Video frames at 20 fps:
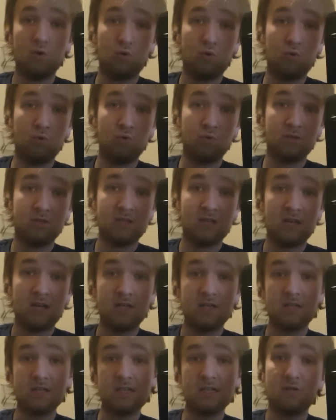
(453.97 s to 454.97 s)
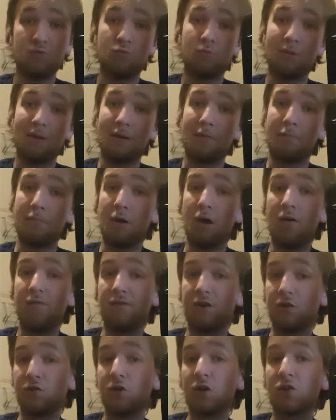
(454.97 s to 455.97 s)
all stages need to be a
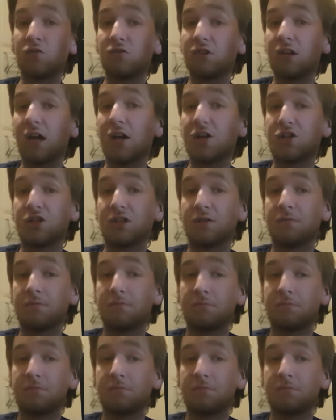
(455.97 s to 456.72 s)
perfect recreation.